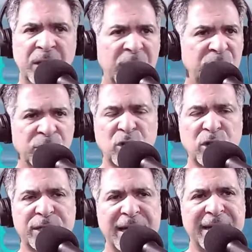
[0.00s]
You'll
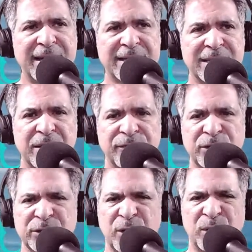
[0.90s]
start taking that stuff and
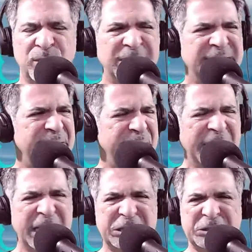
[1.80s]
you'll go,
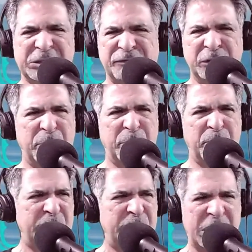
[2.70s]
man, I just feel,
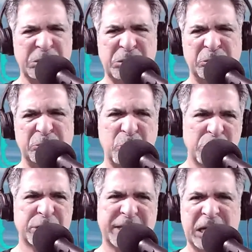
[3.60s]
I don't know,
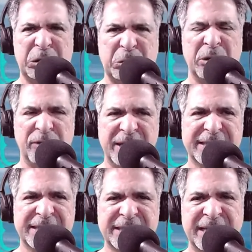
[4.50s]
worse taking all of
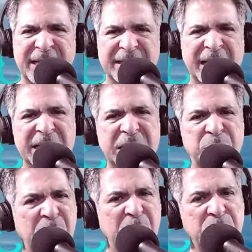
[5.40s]
this than I did
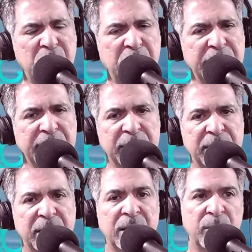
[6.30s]
when I was hurting.
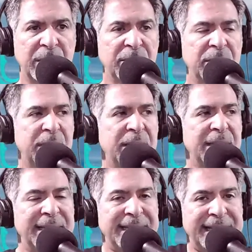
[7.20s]
Well,
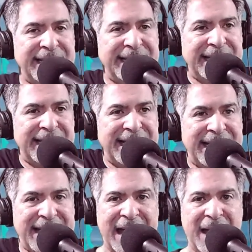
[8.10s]

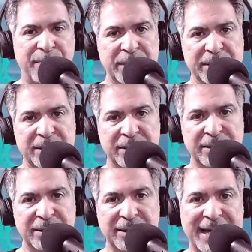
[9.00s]
it happens.
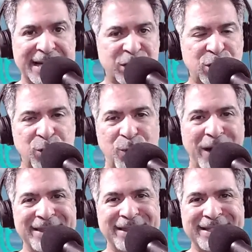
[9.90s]
That's the
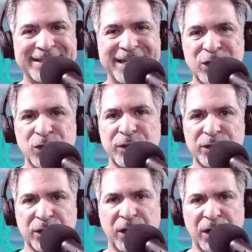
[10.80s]
way these injuries
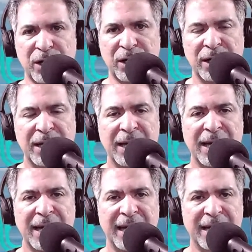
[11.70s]
occur.
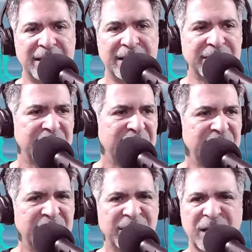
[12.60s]
And
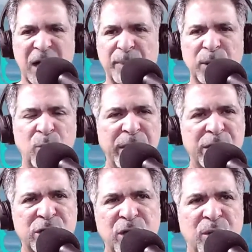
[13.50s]
in a couple of
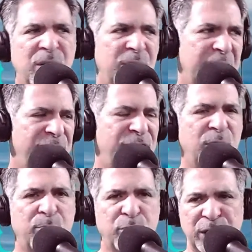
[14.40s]
weeks, you go, oh, I
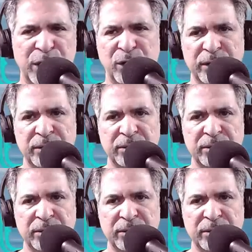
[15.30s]
feel pretty good.